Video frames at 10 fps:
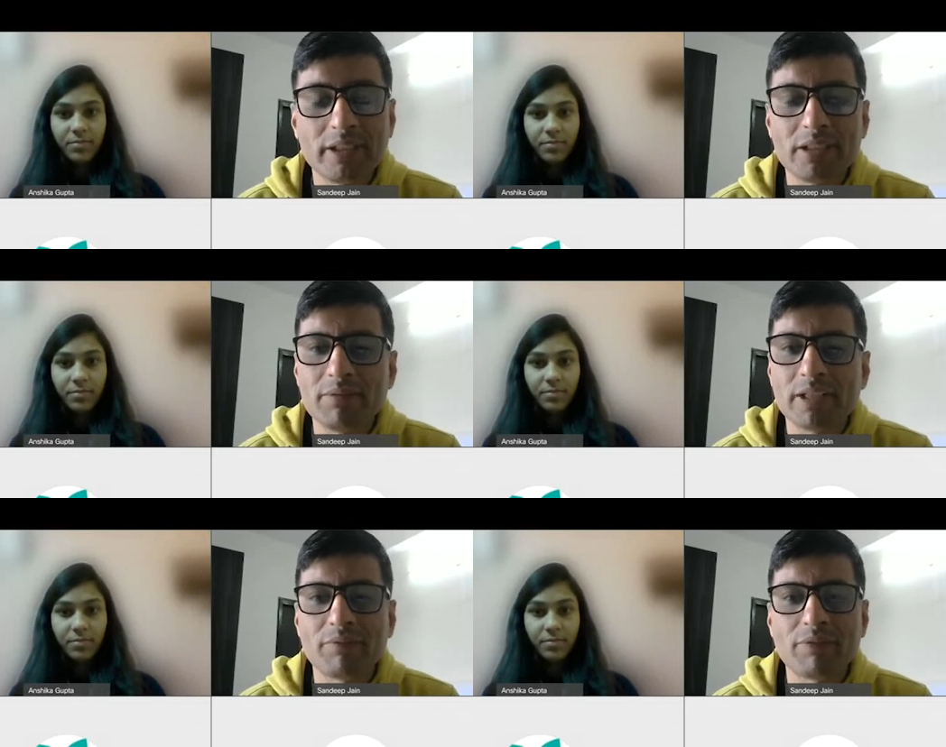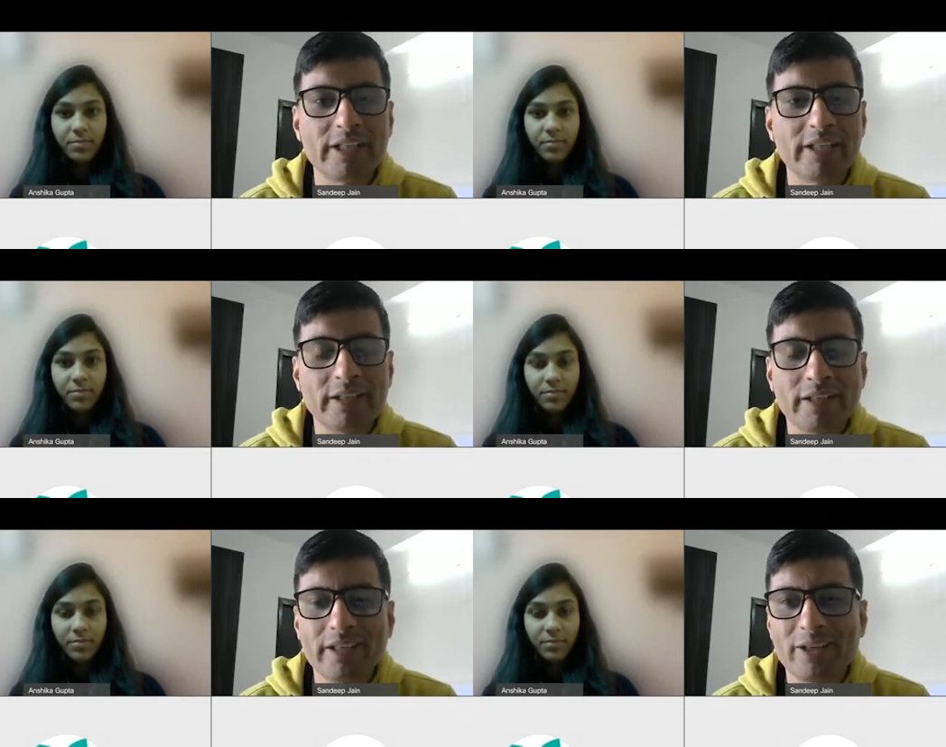Speaker 1: Even if I
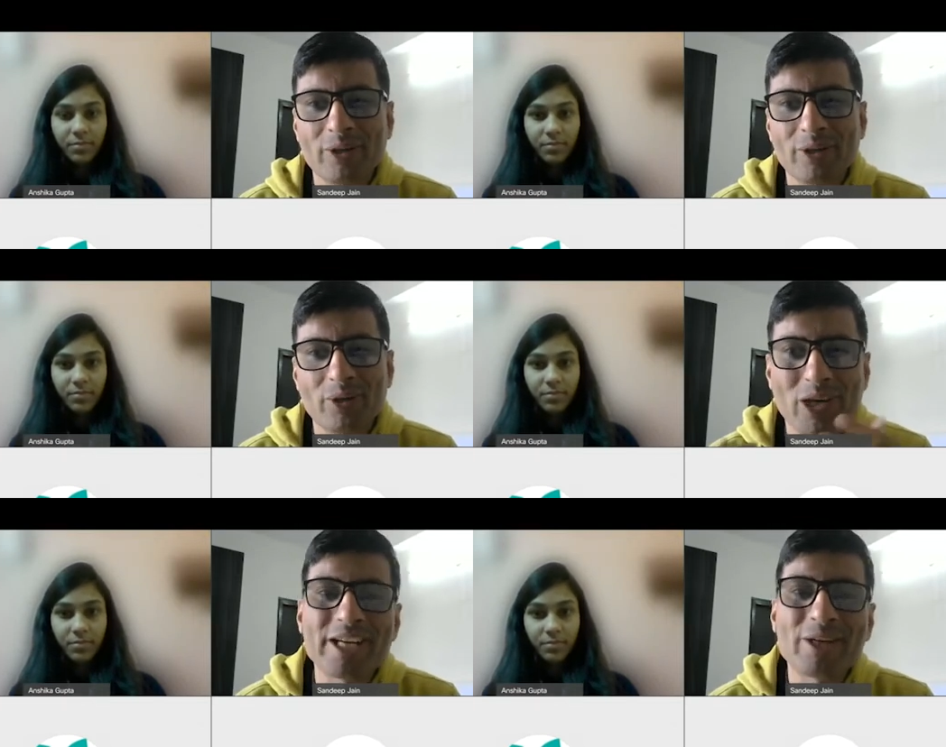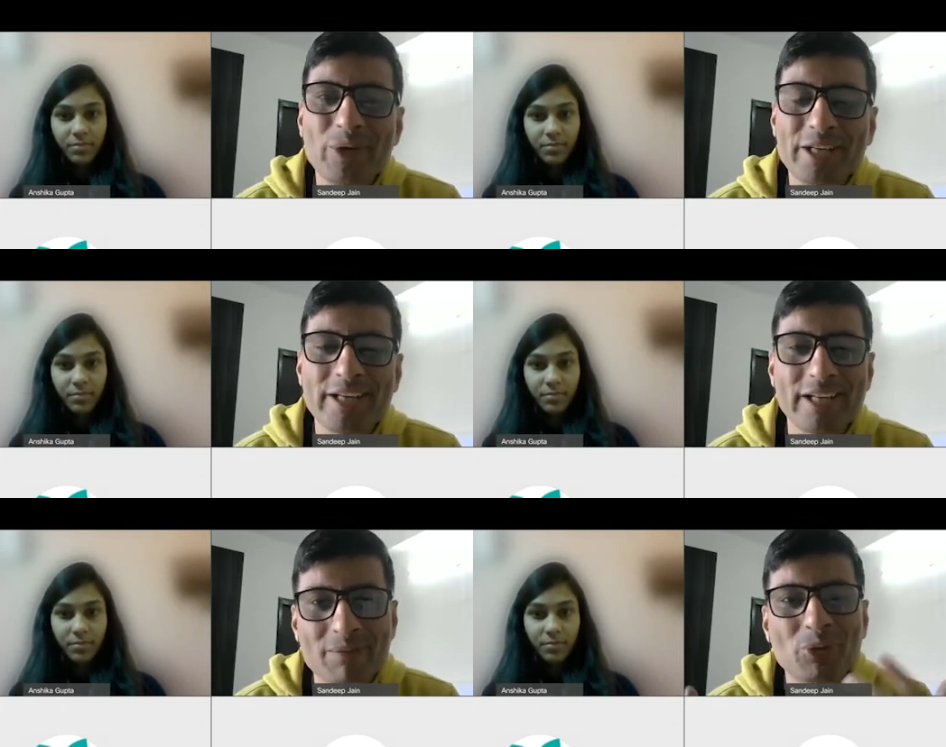don't like doing it, I
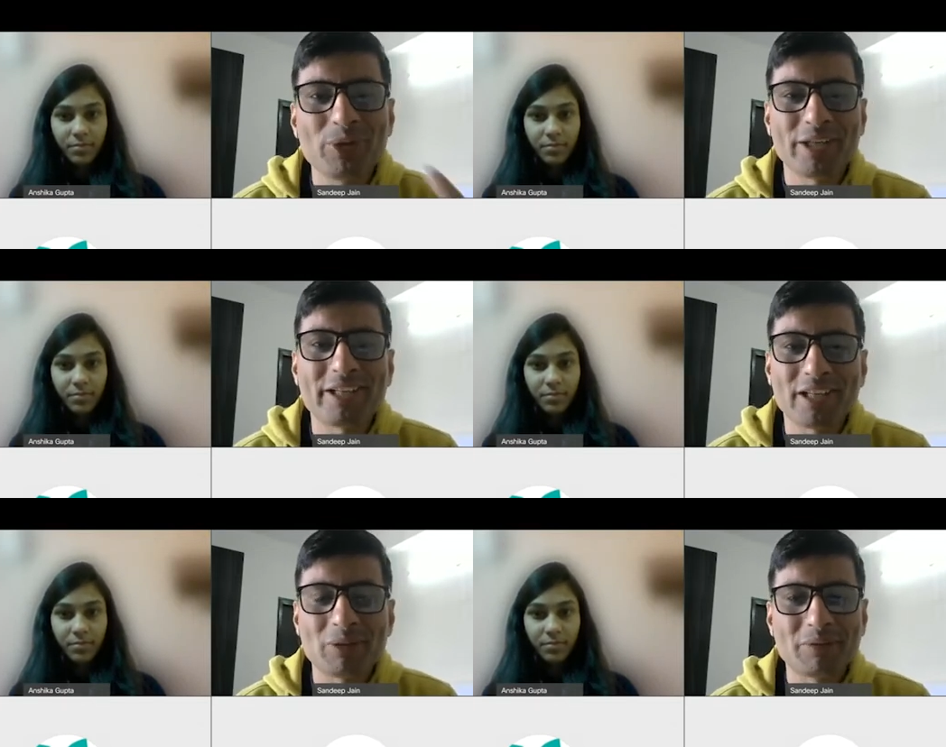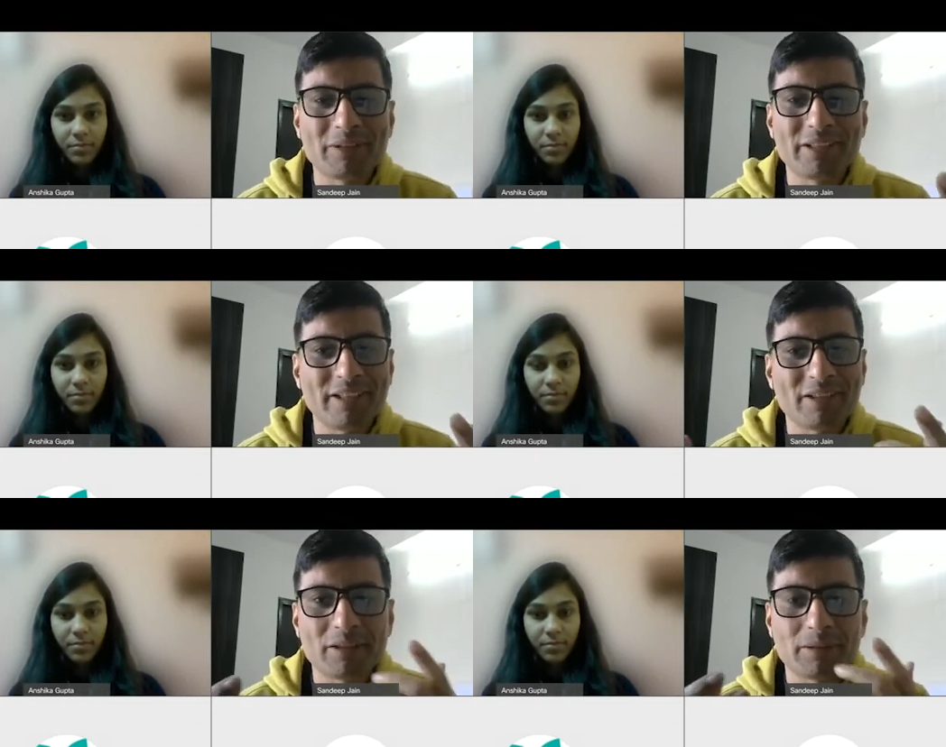am doing it now, and
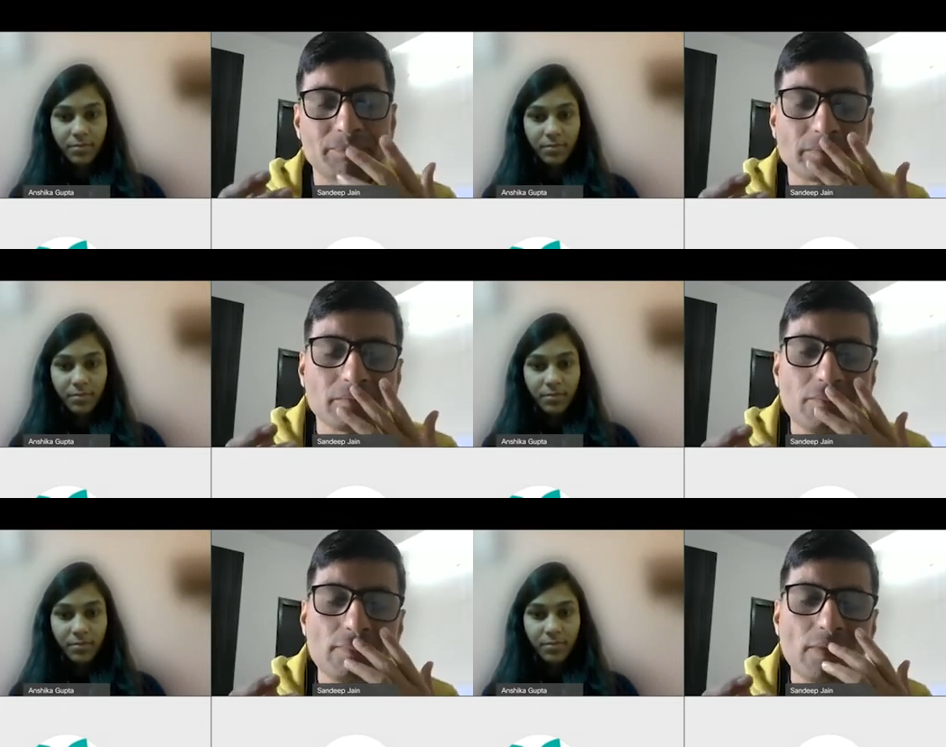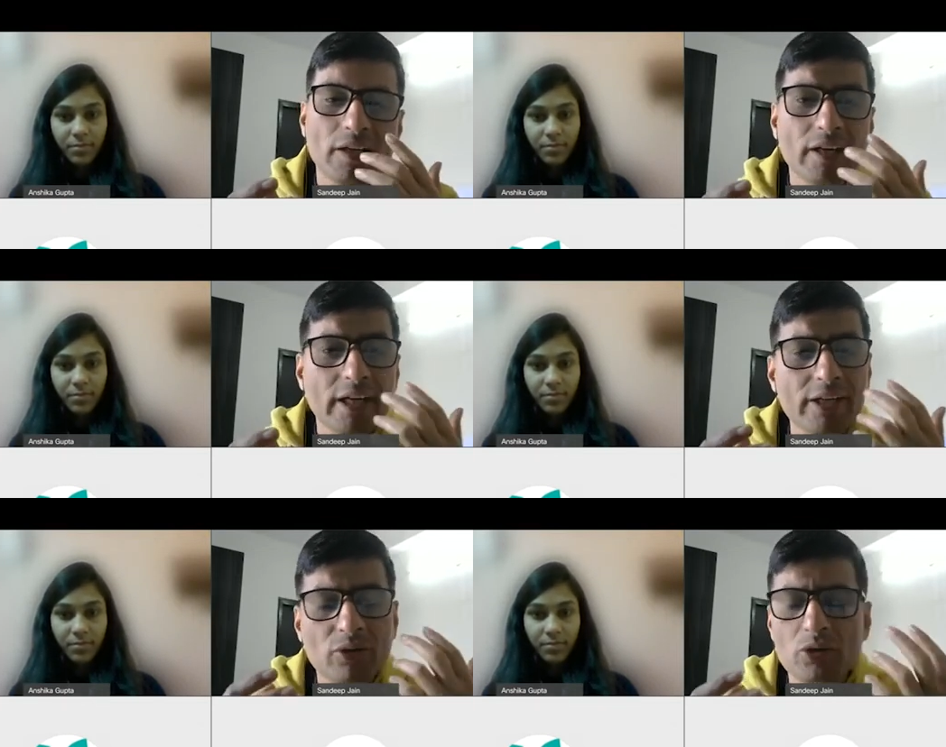uh, and I
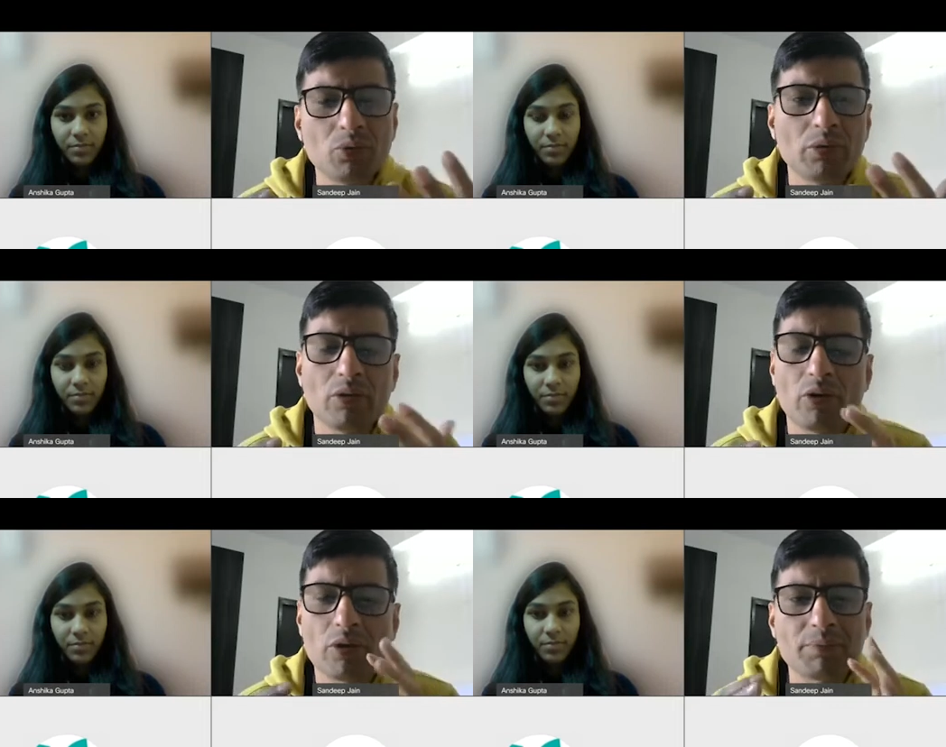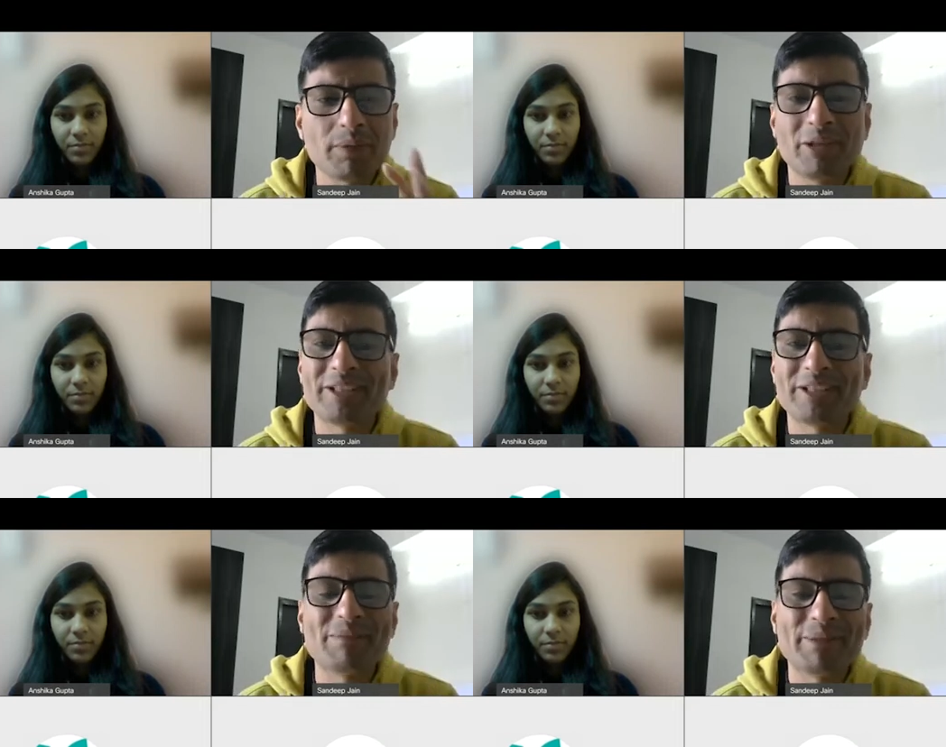talk to a lot of people in the
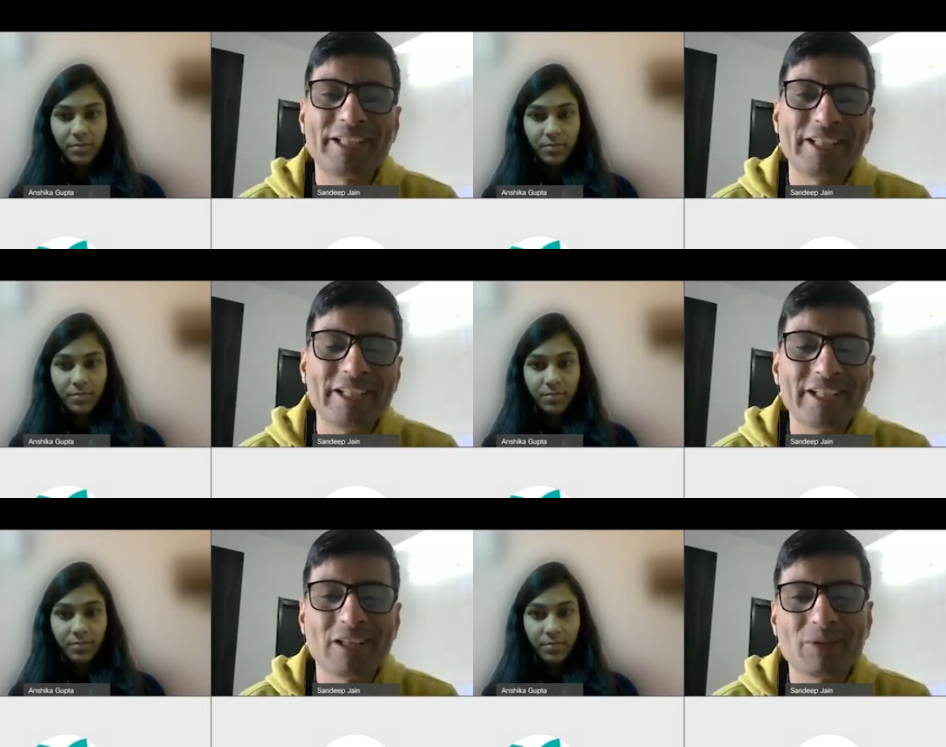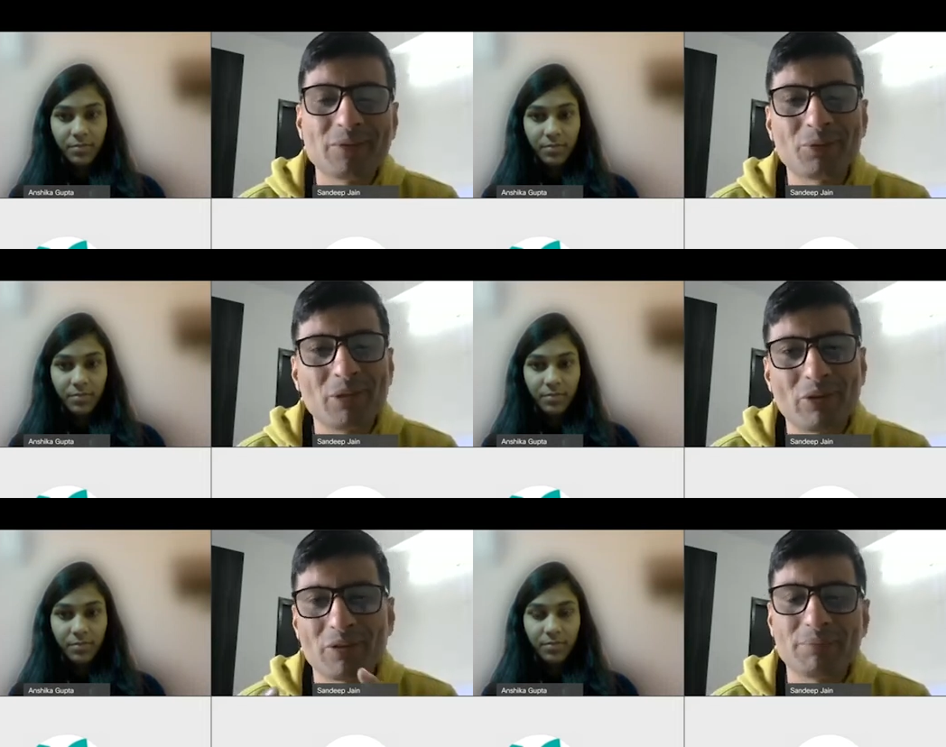company daily now. Do a lot
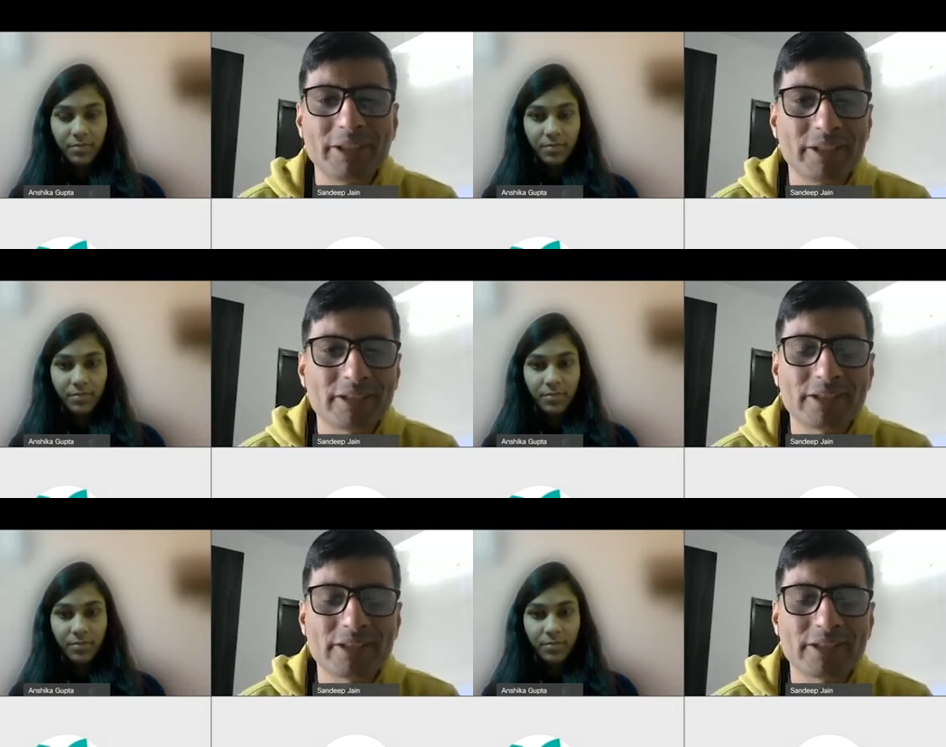of meetings.